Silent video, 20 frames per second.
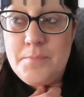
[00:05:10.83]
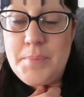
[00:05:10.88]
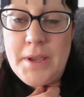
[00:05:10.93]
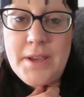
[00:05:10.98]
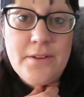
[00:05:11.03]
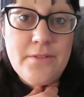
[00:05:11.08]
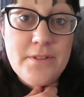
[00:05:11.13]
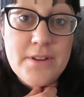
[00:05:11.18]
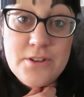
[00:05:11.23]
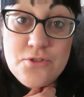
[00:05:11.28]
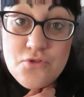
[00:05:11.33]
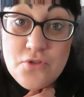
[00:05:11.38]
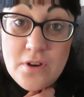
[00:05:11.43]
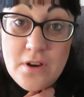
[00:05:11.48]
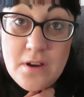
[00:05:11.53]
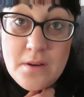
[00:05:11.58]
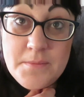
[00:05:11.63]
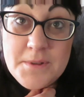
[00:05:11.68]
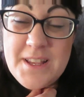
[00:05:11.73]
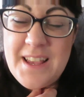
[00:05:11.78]
period
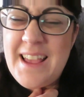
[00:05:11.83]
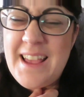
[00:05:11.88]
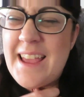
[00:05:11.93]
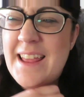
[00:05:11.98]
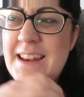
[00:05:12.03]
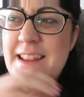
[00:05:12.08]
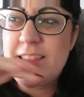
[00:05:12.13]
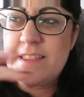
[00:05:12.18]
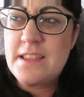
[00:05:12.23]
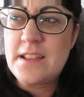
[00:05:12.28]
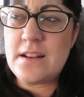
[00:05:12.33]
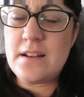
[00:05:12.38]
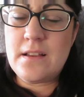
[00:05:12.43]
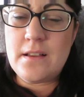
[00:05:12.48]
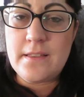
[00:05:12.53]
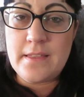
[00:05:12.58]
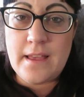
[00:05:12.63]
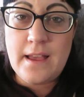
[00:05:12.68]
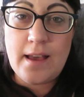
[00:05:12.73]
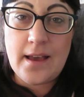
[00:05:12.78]
drama, anything
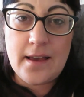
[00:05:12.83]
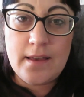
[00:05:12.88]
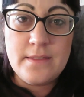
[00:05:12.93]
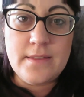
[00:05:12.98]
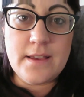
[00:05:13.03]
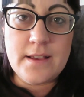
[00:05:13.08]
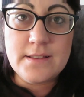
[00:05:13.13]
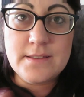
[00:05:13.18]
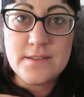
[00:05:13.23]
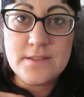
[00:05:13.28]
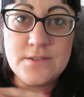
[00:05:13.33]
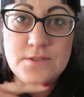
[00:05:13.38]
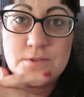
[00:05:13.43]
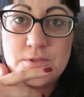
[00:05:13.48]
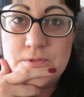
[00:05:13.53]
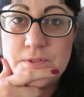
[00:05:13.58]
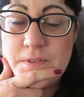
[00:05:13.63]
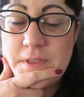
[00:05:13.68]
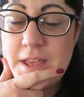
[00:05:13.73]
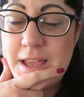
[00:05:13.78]
like that. That's the
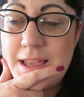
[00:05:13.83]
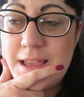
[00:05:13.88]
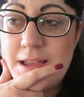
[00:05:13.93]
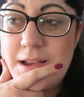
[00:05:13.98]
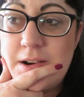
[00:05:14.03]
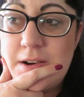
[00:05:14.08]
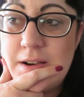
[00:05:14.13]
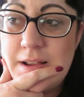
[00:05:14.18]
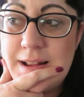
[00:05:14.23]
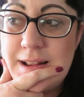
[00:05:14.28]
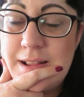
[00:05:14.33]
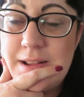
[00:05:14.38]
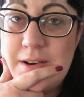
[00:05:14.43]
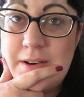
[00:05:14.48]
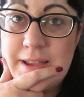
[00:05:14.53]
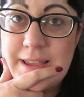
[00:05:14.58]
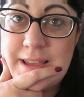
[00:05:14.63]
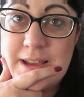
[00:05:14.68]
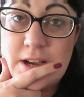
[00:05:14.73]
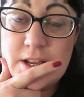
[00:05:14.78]
sort of thing I
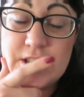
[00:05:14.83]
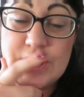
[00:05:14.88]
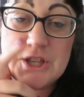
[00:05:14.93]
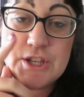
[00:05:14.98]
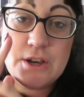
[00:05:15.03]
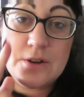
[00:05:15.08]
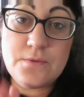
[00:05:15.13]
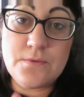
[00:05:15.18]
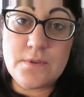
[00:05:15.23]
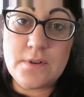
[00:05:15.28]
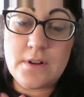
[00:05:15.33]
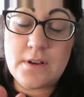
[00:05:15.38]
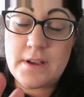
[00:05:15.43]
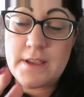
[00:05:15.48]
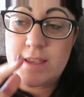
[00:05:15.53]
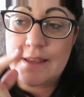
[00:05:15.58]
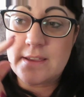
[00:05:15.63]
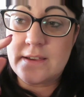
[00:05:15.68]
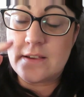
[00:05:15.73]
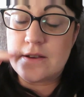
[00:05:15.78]
like. I don't
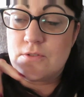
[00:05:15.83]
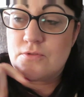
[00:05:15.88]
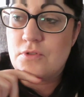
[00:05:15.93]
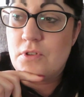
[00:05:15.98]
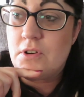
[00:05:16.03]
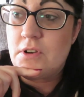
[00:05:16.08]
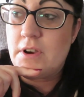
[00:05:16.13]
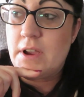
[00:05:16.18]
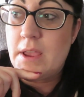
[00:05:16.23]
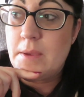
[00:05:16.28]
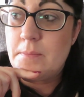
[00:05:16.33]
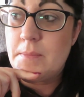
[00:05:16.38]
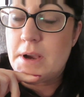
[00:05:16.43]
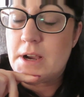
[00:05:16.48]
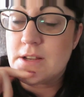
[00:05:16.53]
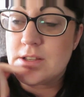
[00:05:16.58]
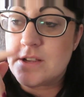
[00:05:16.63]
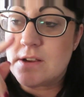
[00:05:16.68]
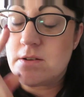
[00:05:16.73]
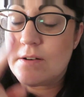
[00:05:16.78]
like crime.
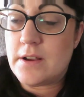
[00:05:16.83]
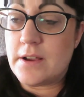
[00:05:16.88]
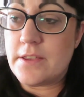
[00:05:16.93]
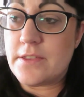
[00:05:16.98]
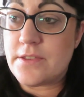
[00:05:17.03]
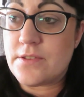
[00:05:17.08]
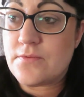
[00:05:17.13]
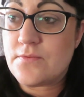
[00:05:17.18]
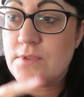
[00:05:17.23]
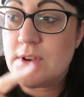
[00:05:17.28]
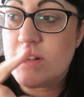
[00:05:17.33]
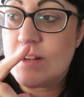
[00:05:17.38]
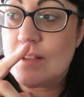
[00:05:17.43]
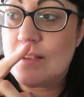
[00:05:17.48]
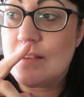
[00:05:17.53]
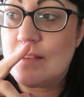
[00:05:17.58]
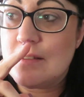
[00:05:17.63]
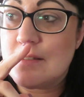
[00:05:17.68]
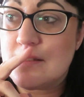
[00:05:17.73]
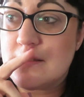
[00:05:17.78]
I don't like
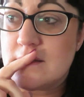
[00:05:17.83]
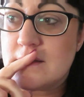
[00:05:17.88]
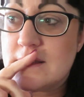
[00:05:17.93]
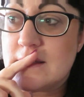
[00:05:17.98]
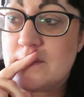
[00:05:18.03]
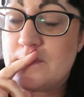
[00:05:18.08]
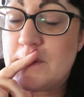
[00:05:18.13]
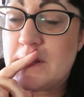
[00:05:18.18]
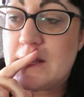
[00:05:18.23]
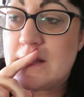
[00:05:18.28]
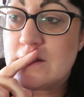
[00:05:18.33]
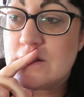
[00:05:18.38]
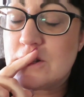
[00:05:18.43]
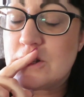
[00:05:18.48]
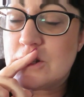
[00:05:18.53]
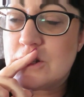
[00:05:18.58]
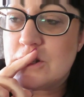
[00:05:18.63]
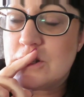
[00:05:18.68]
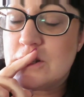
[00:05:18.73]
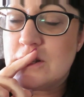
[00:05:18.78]
thrillers so
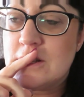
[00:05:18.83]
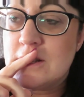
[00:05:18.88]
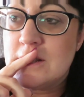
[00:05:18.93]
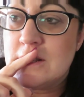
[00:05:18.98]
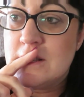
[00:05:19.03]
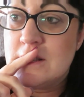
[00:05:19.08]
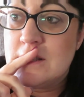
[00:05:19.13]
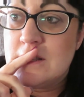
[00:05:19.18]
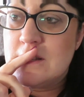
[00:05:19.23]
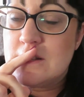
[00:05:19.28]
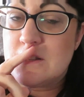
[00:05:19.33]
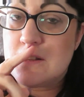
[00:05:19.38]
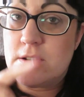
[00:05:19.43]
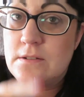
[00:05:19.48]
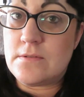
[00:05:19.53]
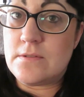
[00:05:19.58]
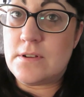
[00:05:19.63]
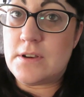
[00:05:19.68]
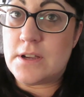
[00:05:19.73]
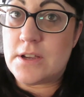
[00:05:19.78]
much.
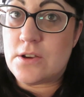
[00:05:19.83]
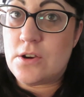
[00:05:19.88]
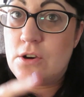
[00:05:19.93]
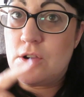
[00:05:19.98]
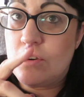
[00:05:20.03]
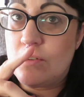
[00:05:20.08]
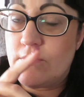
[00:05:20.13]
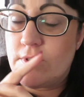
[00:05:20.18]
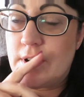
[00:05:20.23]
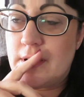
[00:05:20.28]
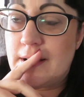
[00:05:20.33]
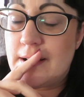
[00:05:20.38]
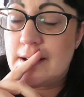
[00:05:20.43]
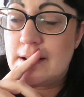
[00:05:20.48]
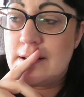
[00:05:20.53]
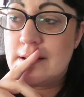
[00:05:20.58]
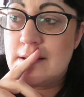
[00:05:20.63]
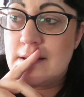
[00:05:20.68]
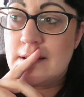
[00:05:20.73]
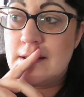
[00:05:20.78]
Don't like
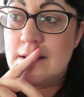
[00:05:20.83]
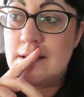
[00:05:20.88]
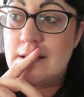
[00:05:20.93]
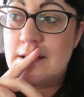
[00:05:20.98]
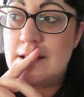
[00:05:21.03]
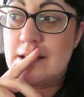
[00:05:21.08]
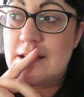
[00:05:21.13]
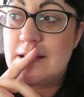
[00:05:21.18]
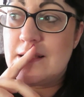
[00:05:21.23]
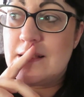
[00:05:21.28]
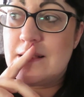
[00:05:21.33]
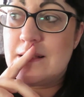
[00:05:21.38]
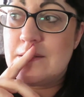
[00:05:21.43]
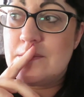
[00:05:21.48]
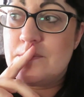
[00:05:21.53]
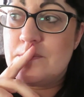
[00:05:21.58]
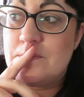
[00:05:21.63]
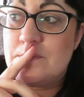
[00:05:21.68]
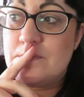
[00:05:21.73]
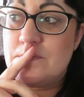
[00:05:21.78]
horror.
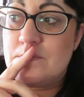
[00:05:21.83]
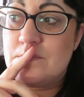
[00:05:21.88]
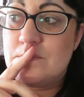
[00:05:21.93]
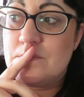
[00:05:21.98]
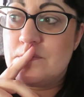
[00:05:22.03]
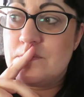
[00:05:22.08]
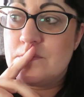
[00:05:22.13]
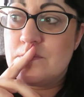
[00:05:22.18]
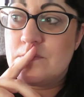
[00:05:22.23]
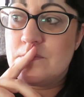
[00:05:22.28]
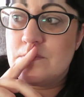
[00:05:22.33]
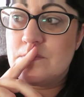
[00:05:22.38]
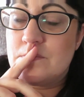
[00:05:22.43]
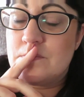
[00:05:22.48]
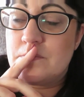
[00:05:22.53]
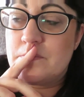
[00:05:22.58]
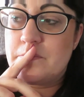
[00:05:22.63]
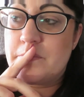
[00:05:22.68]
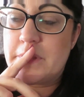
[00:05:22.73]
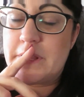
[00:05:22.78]
Um...
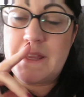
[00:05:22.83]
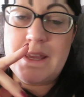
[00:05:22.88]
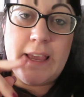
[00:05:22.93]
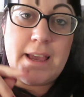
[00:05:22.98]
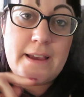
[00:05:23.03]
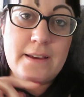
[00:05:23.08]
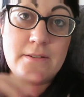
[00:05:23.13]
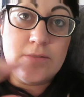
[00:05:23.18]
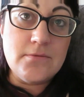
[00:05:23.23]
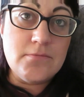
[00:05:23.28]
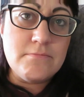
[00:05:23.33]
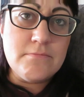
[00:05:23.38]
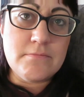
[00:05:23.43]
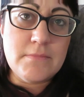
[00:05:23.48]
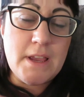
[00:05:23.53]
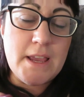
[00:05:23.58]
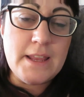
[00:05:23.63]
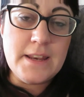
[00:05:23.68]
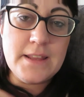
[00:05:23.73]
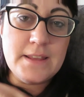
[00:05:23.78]
But yeah,
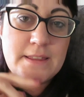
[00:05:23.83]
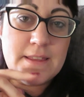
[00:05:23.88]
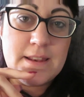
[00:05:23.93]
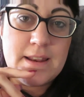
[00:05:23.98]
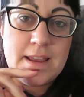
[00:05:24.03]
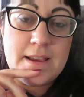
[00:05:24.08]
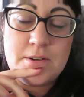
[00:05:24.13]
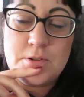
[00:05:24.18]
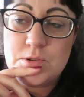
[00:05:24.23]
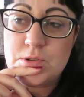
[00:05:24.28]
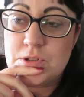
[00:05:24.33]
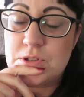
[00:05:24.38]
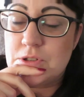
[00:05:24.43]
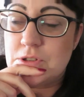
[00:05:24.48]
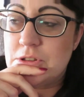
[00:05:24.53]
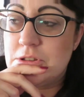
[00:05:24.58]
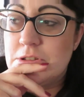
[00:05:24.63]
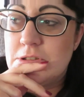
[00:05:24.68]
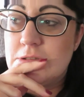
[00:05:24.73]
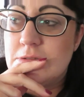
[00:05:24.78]
anything
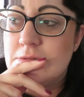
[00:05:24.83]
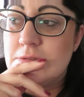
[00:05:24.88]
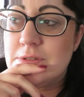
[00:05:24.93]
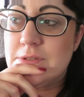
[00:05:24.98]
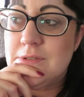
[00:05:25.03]
else,